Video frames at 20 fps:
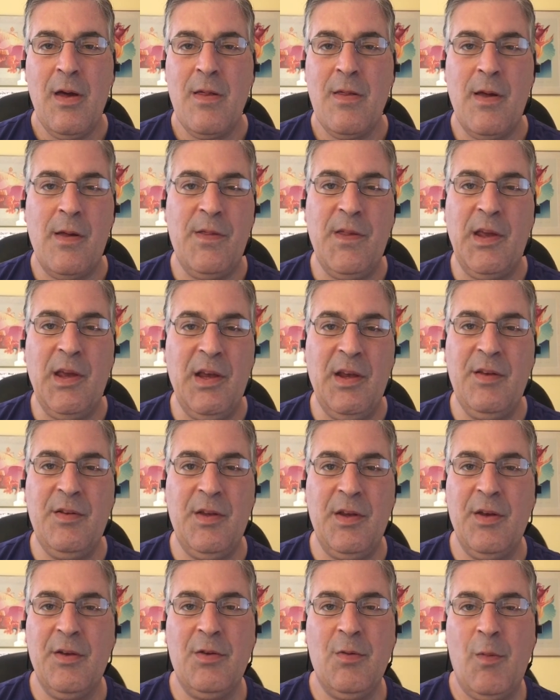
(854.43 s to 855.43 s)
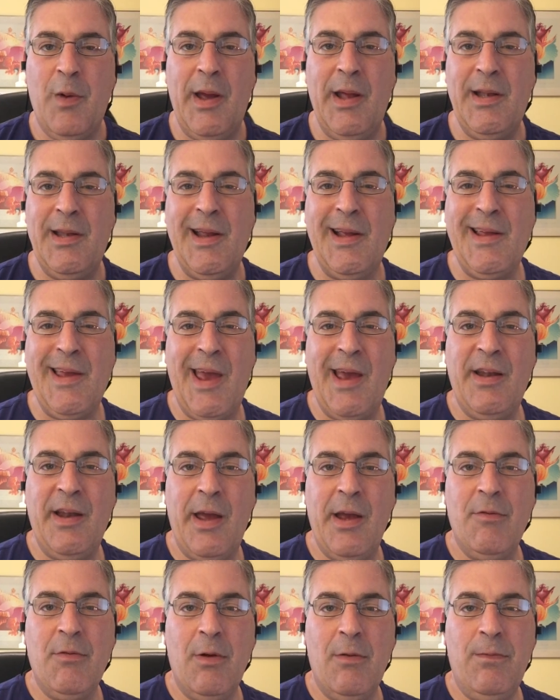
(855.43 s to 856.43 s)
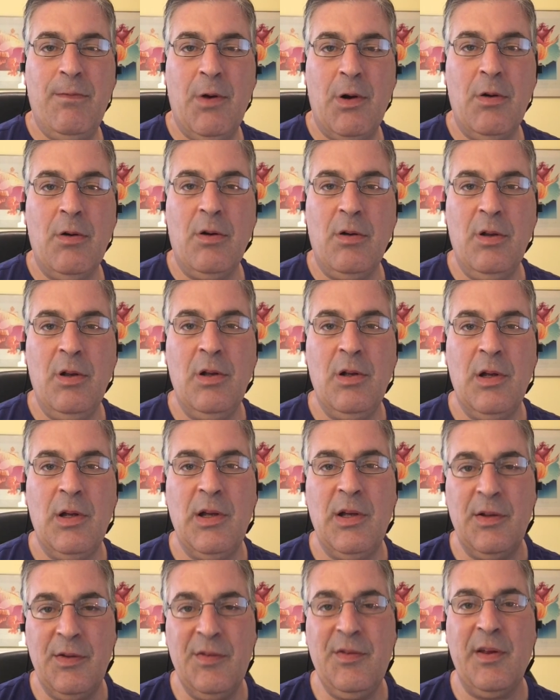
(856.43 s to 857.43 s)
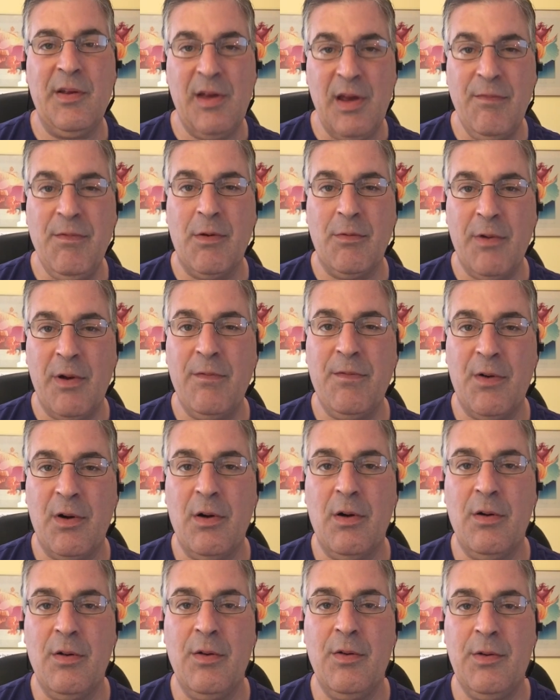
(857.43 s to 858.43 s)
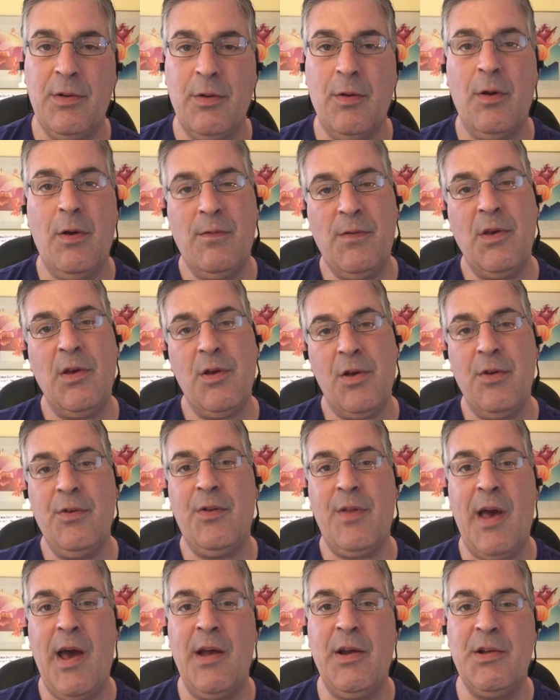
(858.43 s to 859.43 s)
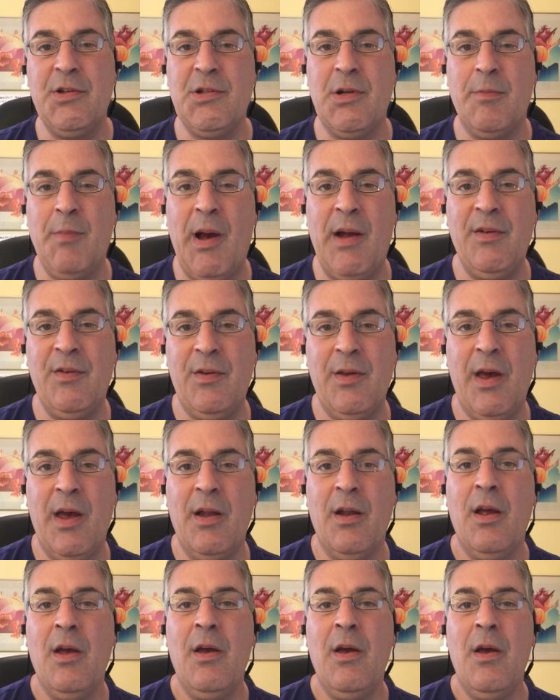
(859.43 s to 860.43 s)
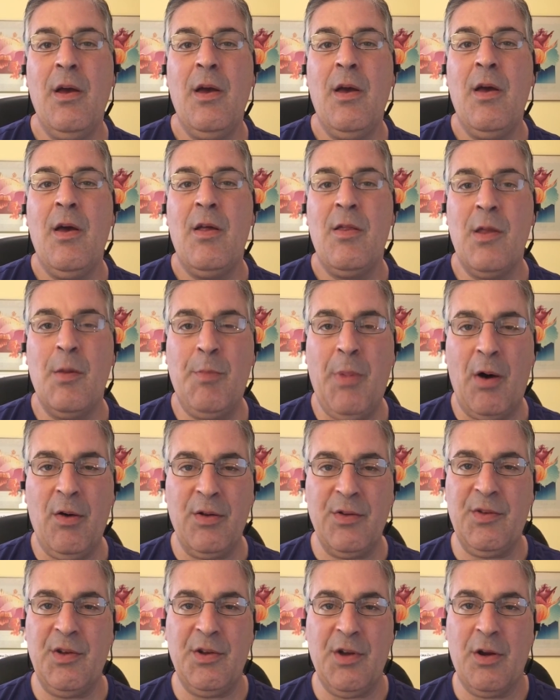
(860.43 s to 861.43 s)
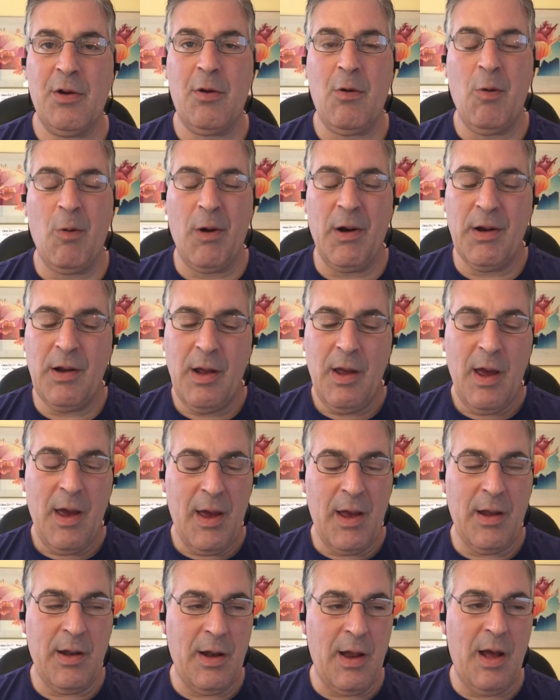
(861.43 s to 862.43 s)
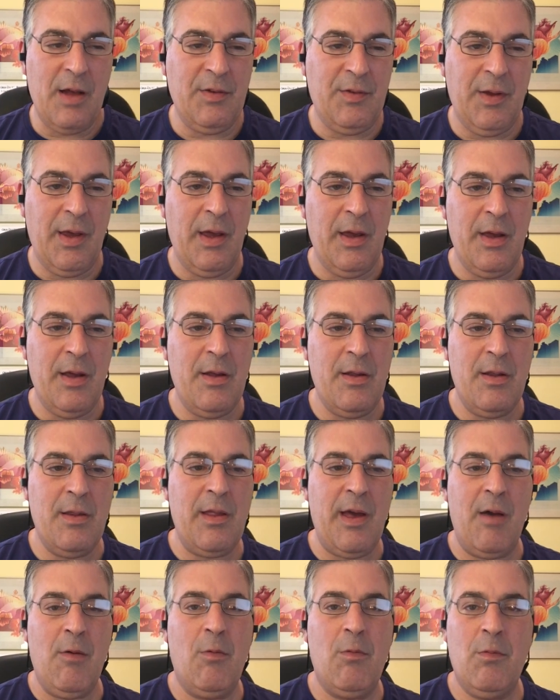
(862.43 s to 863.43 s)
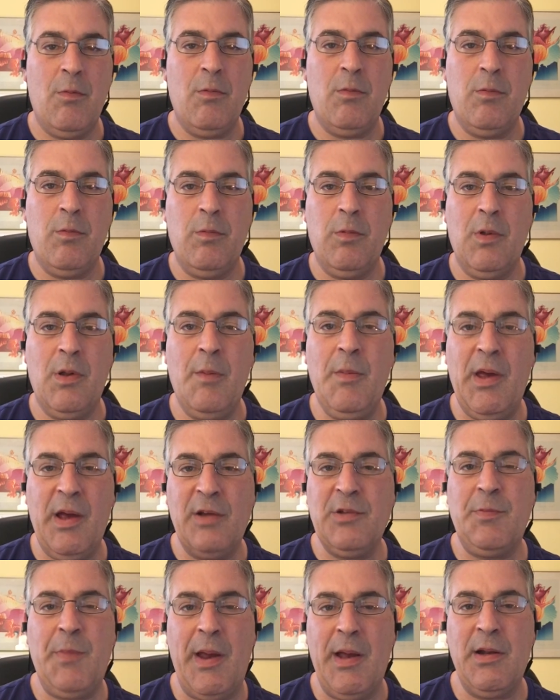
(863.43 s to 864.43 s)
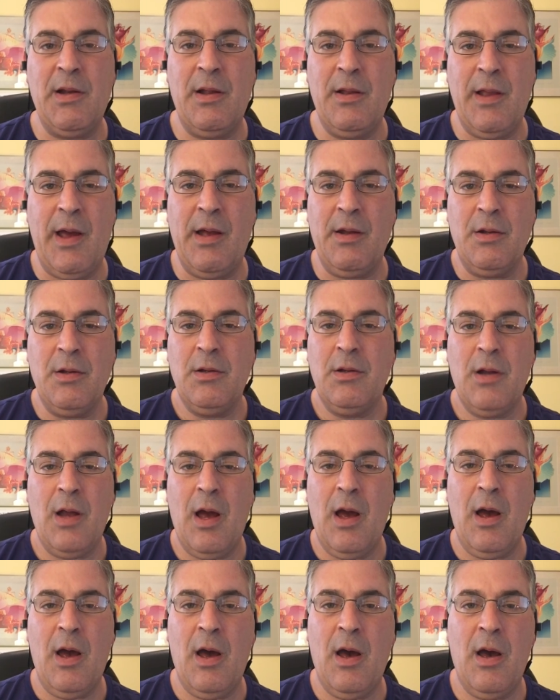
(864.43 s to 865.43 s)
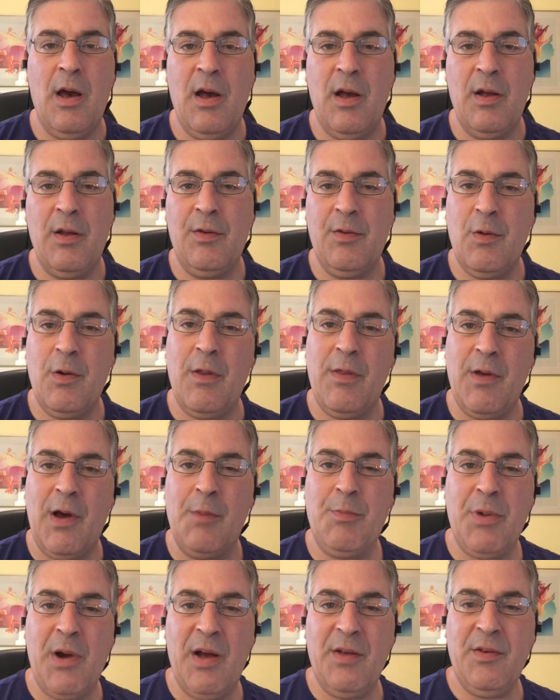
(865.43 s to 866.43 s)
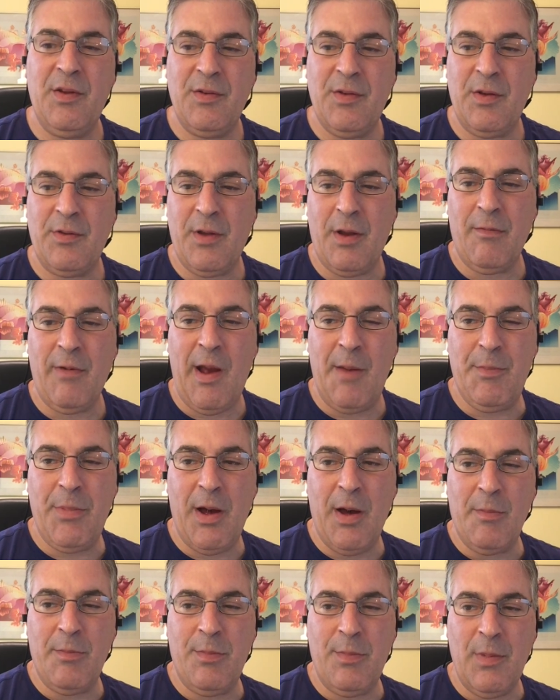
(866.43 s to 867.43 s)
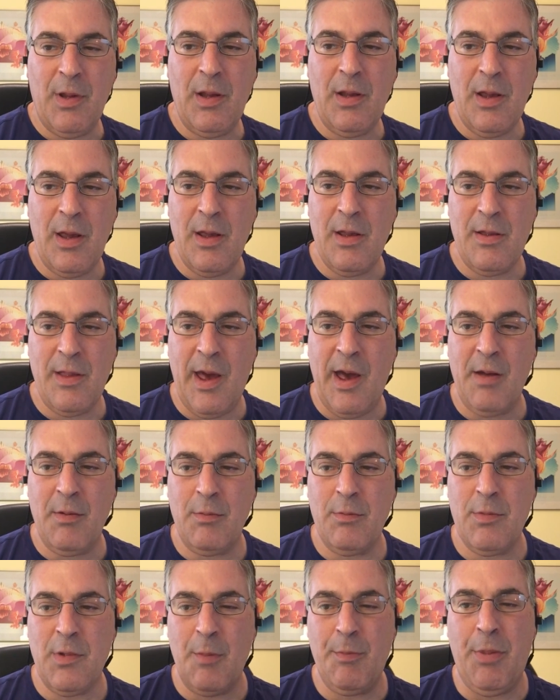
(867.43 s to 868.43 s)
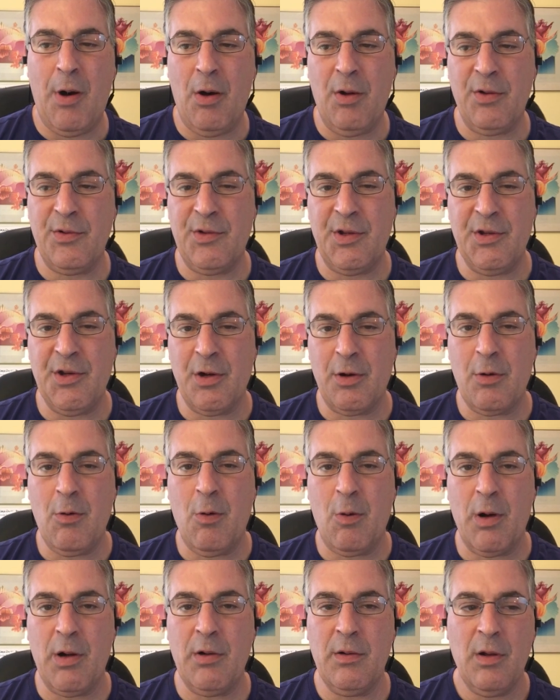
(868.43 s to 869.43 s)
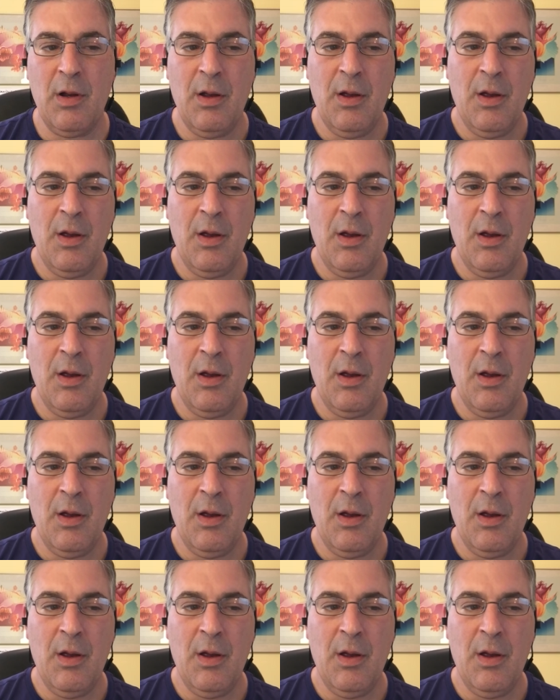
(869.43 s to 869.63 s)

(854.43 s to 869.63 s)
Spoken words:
that the easiest way to get a referral is to give a referral. So if you use that as your mindset, the ball's in your court. And I'll say that, let me expand on that sort of thought process as I wrap up, in that the ball's in your court.